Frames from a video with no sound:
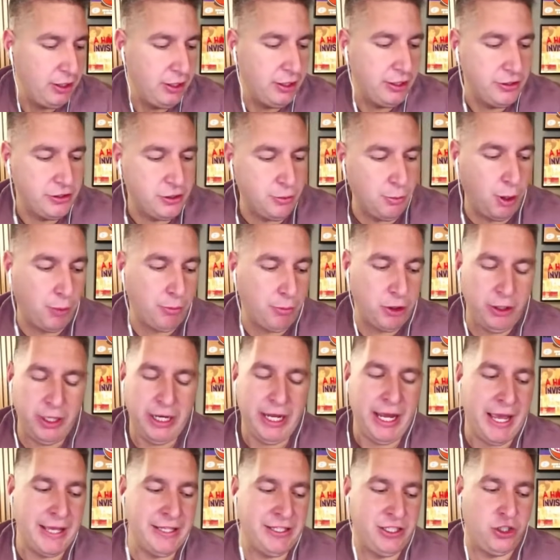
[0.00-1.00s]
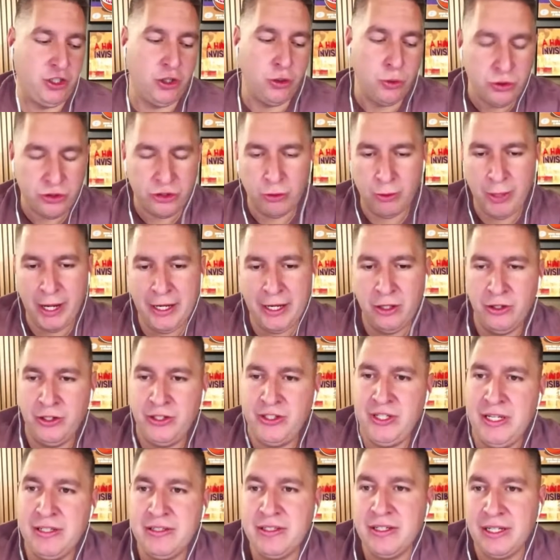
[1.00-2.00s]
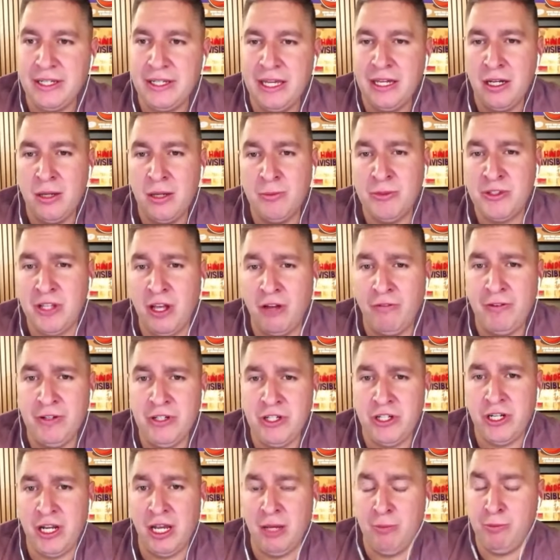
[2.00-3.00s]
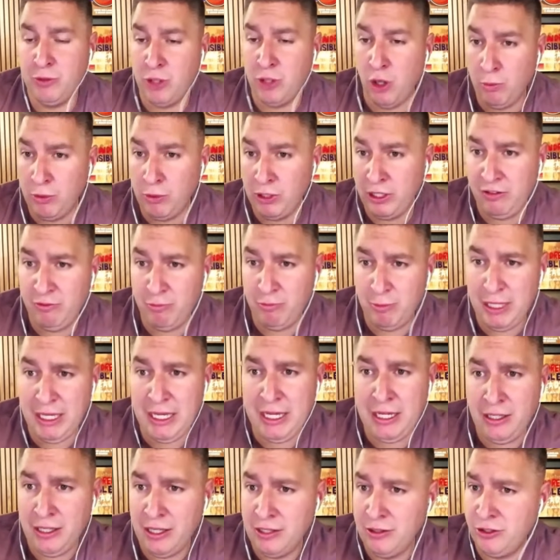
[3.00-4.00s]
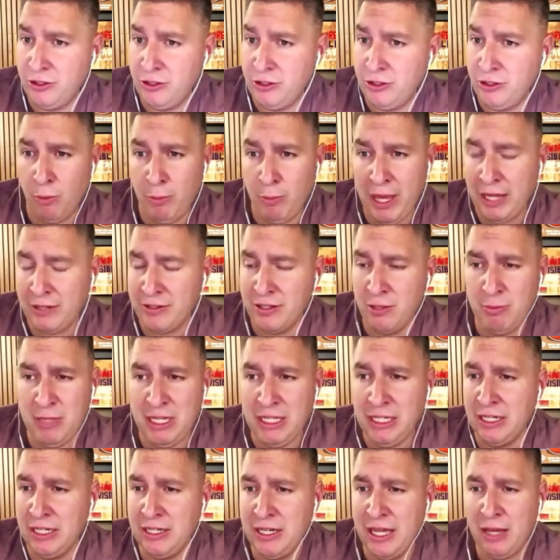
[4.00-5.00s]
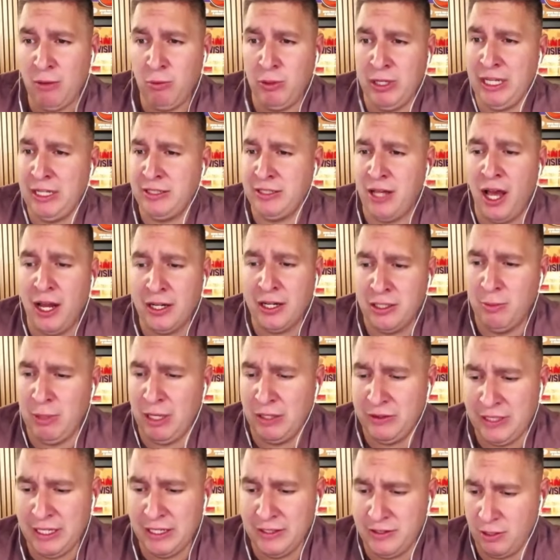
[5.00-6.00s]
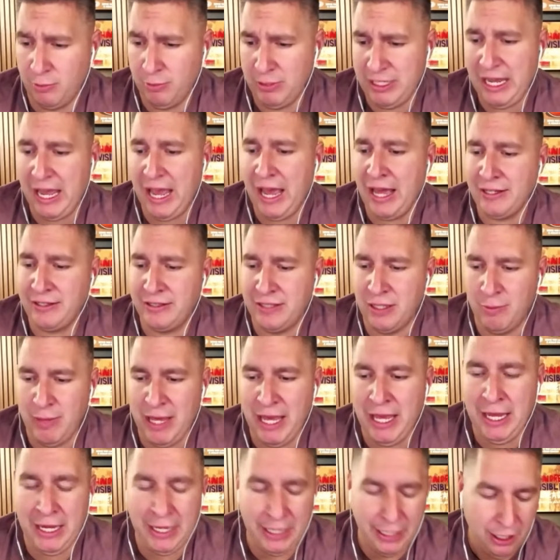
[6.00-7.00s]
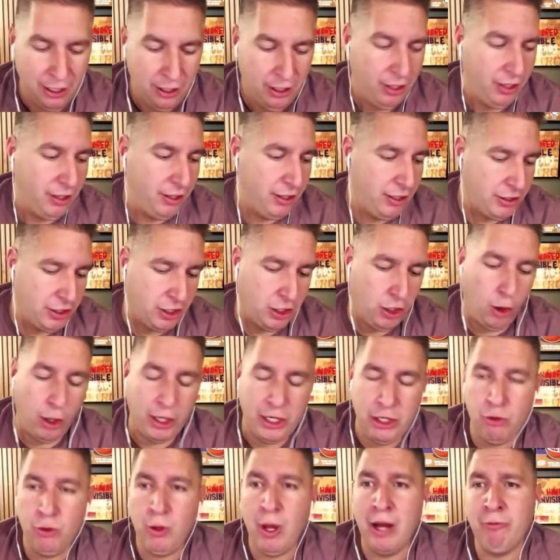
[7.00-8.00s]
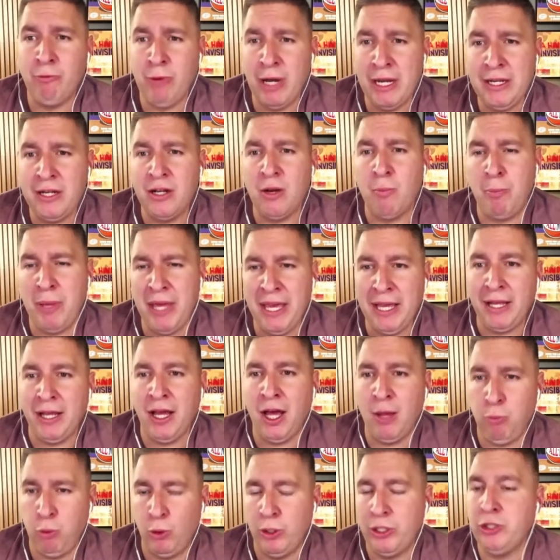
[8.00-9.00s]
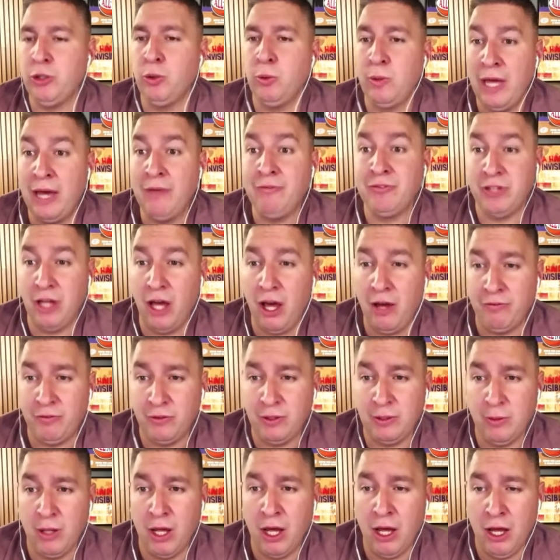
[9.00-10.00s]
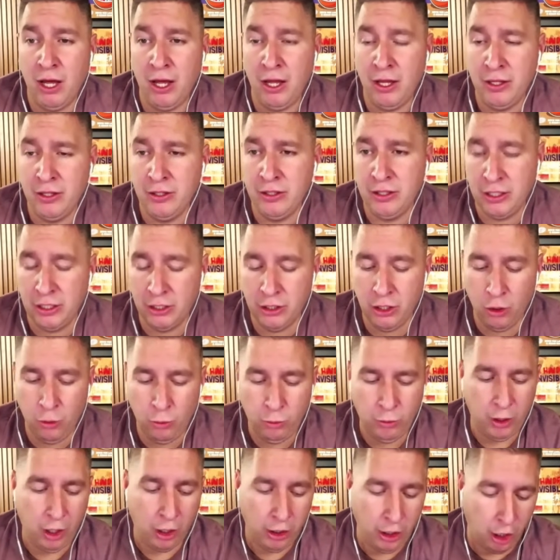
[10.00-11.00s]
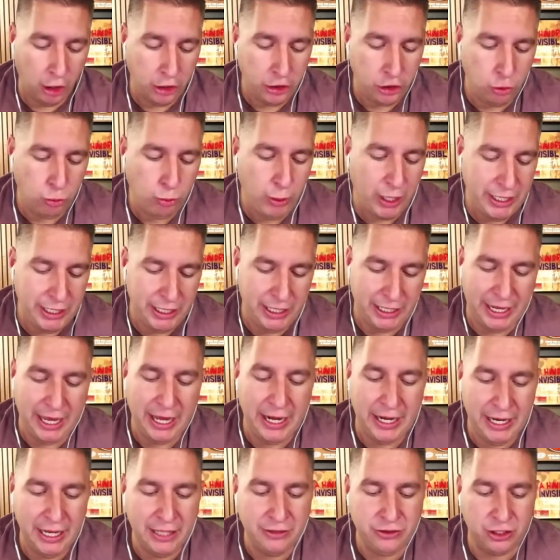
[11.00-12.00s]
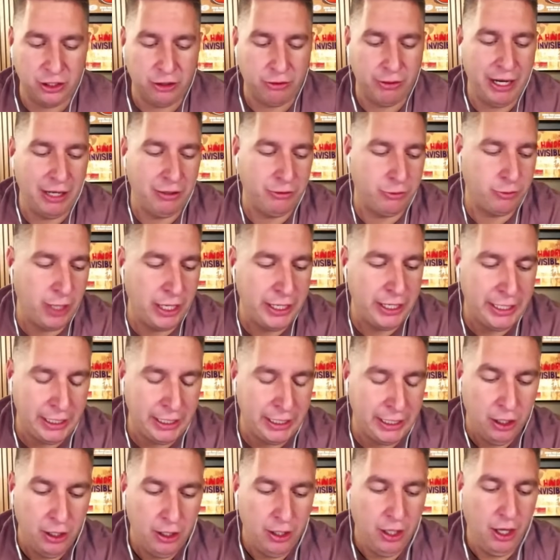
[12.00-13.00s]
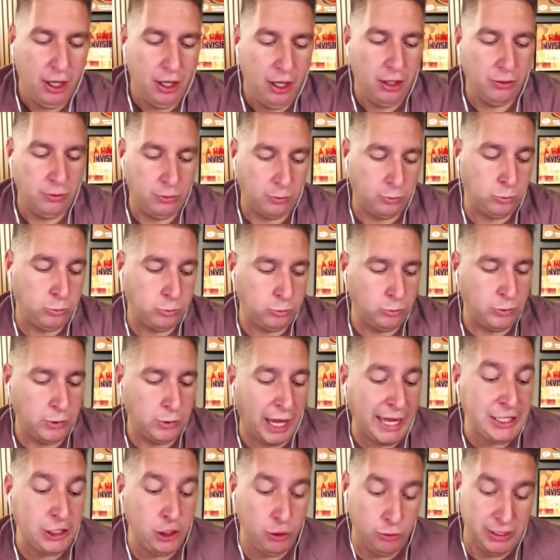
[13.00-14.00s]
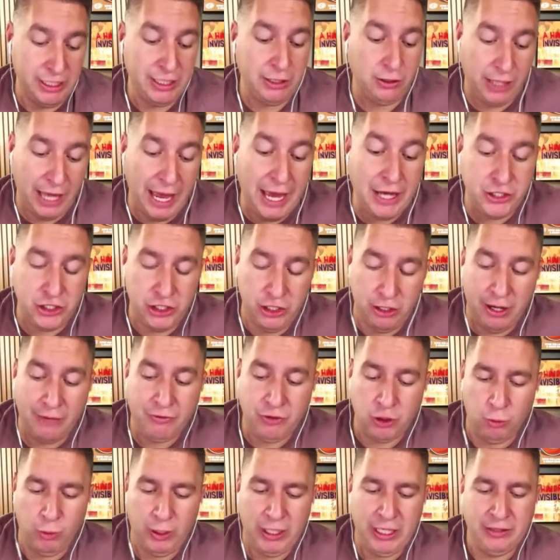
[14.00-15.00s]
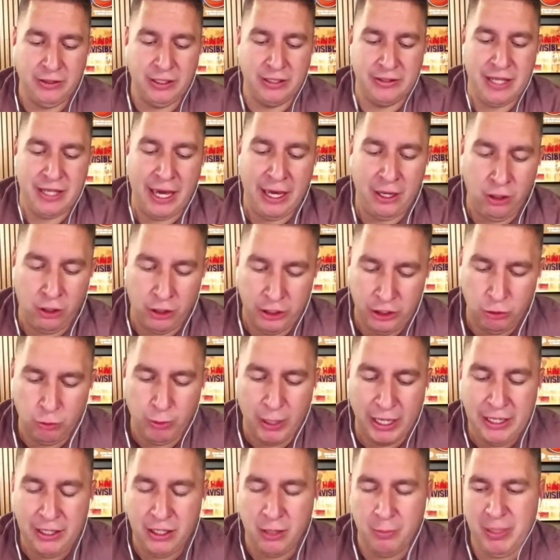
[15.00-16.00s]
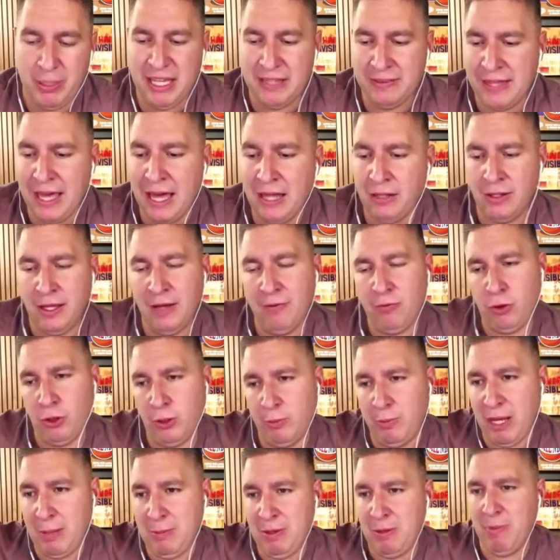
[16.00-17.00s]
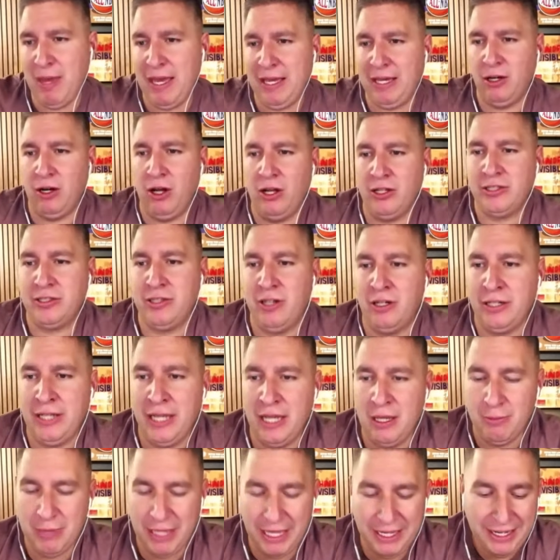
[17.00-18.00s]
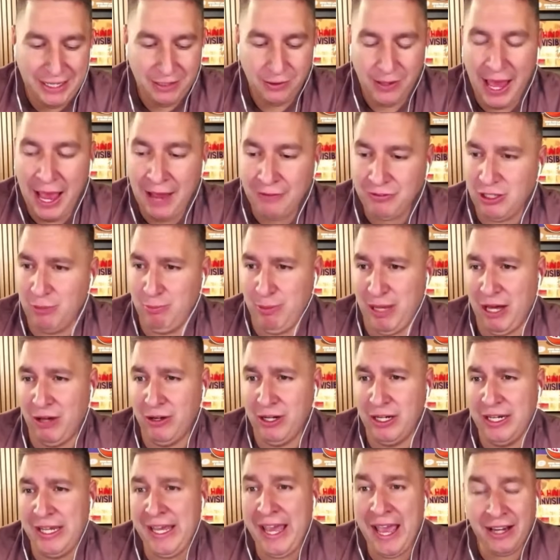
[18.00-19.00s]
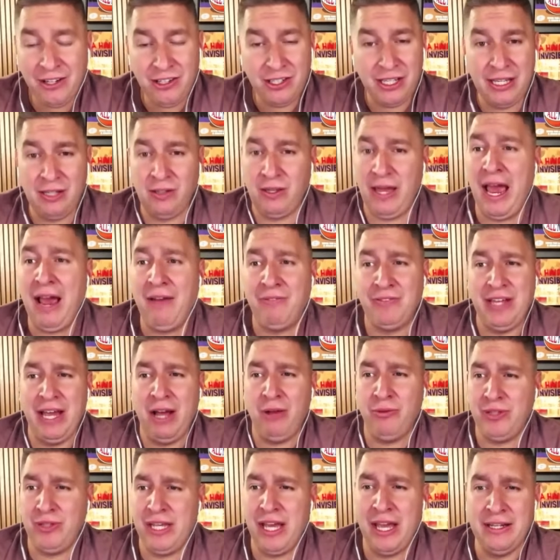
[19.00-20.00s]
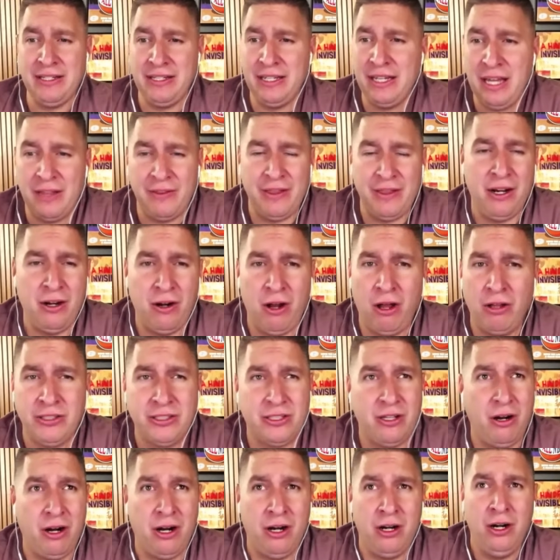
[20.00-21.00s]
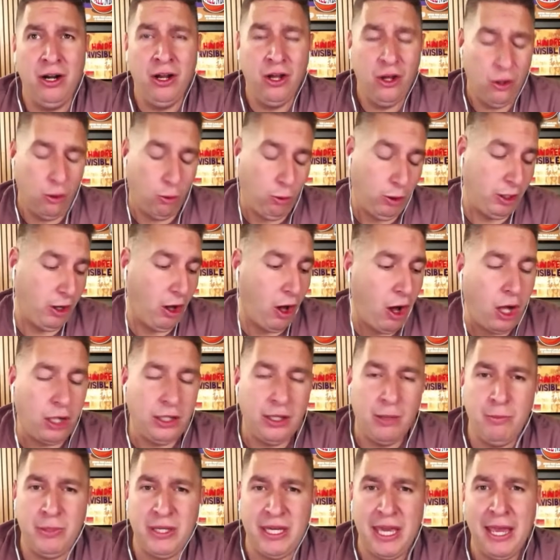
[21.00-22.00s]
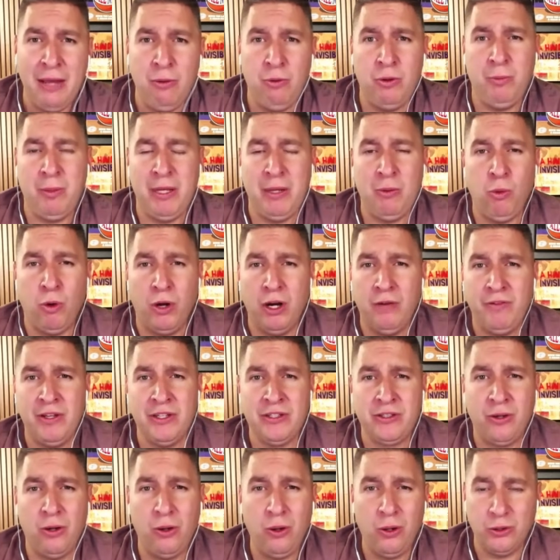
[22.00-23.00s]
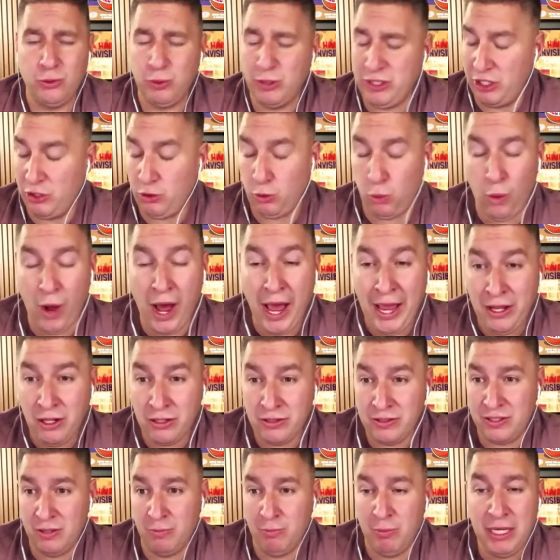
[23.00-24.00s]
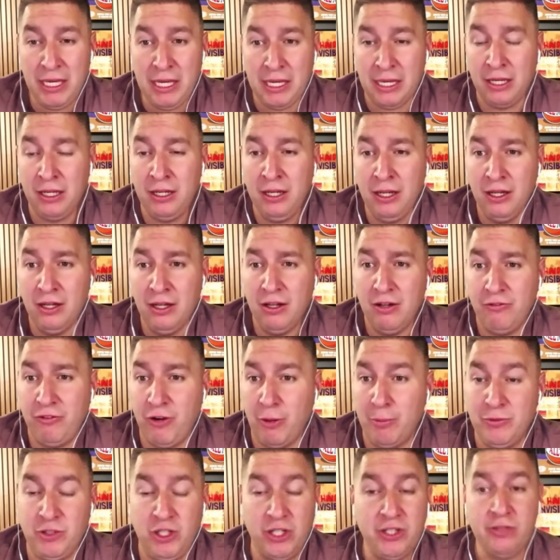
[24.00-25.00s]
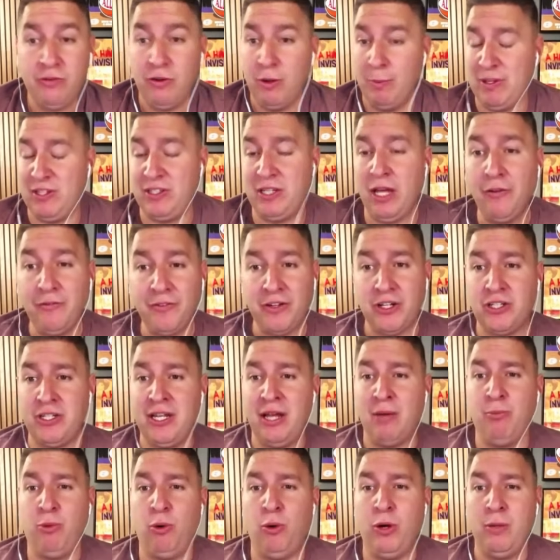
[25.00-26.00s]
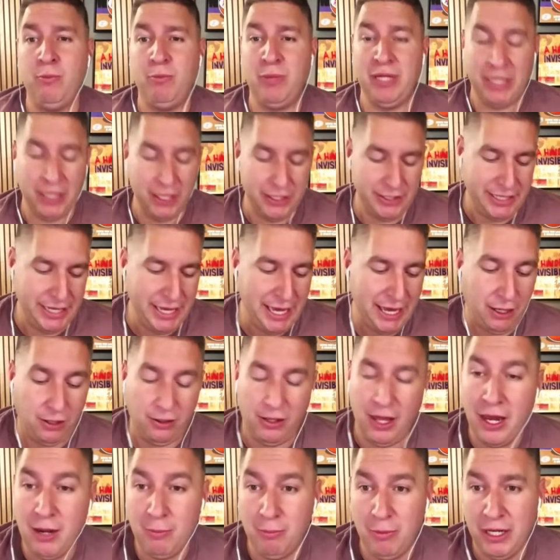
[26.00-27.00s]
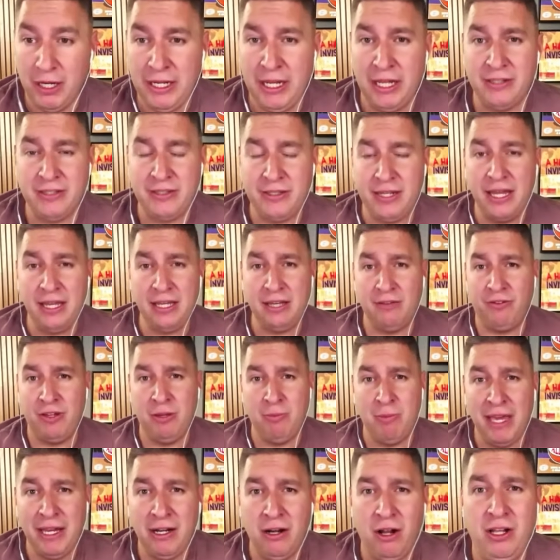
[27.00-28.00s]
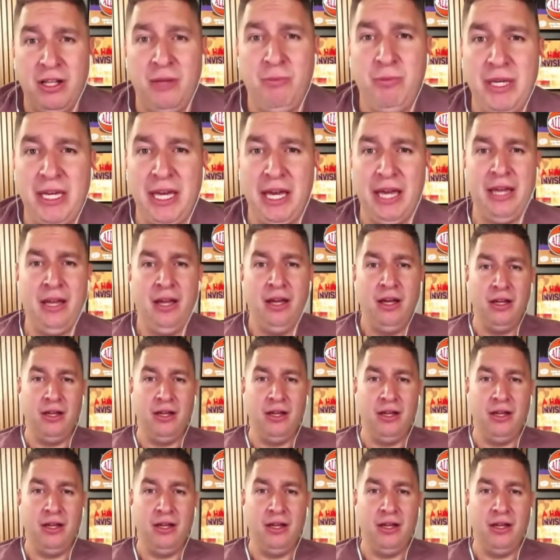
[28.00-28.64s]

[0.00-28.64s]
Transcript: Jamal Murray has used the regular season to get himself in shape. Don't believe me? Because go back to media day when he talked about that. Somebody asked him, hey, you know, are you ready to pick up where you left off? Are you ready to kind of hit the ground running like you did last year after winning the title? Are you ready to be at that level and maybe make an all-star game? And he laughed about it. He actually laughed out the idea that an all-star or an all-NBA would be one of his goals, which is wild to me from a selfish standpoint, because he had a lot of money at stake if he made all-NBA.